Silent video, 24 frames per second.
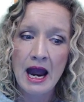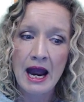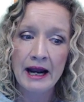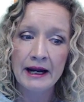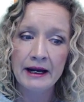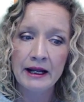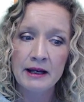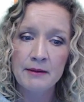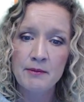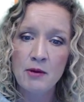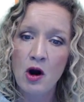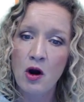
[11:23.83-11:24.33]

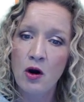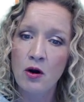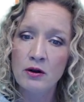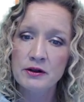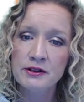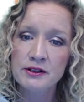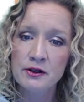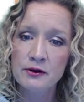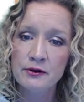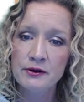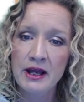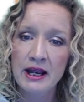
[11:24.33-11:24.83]
And I'm
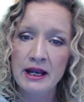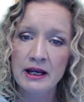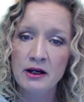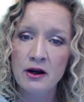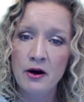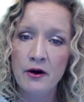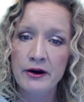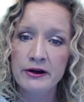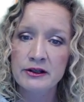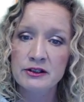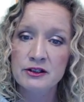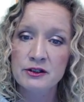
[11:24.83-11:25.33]
also then
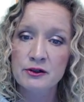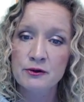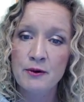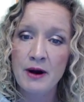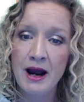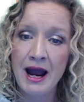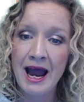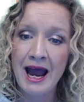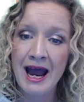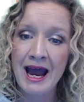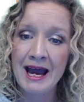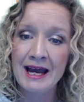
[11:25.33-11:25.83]
going to
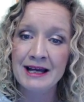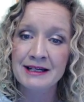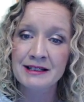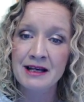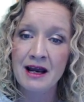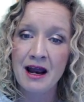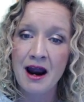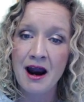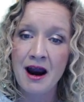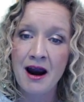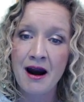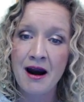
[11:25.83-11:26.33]
add
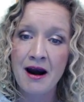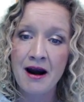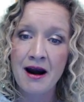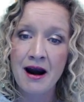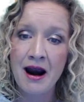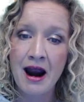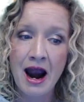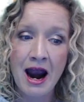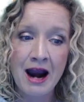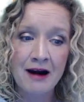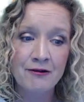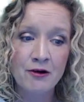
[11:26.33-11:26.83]
our
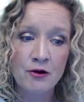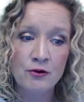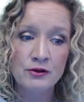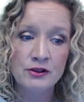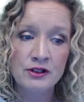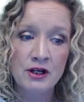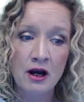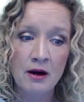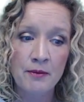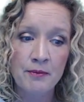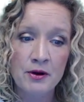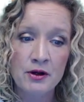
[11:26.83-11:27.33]
arrow
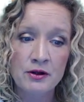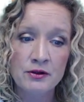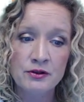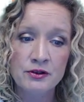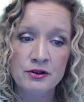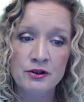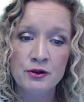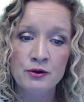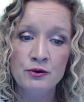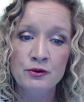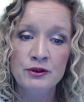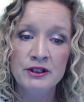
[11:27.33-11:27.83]
top
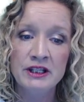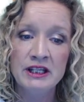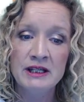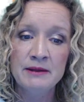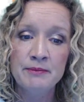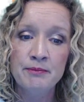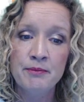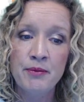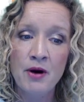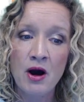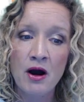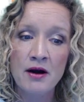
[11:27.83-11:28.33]
to
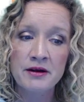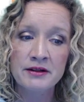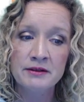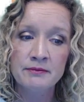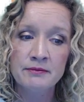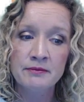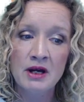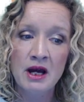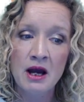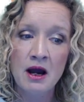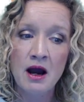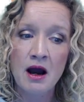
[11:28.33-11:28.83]
the
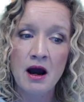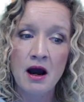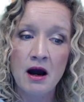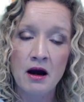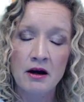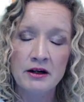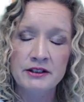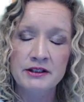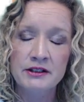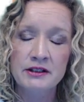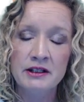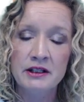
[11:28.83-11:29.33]
bottom
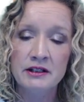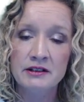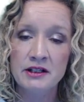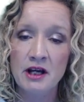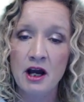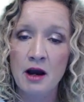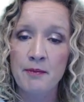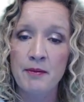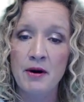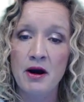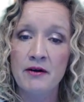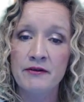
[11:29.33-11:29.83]
or to the
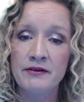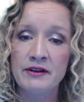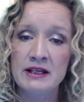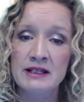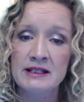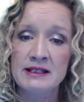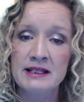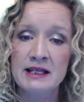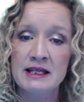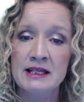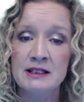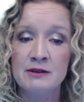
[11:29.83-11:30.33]
top of
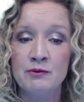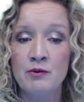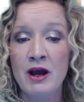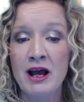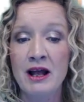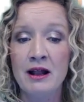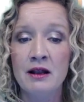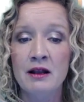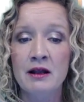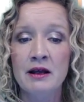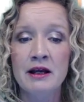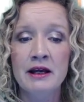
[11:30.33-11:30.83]
this as
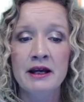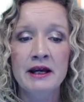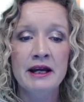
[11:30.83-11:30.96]
well.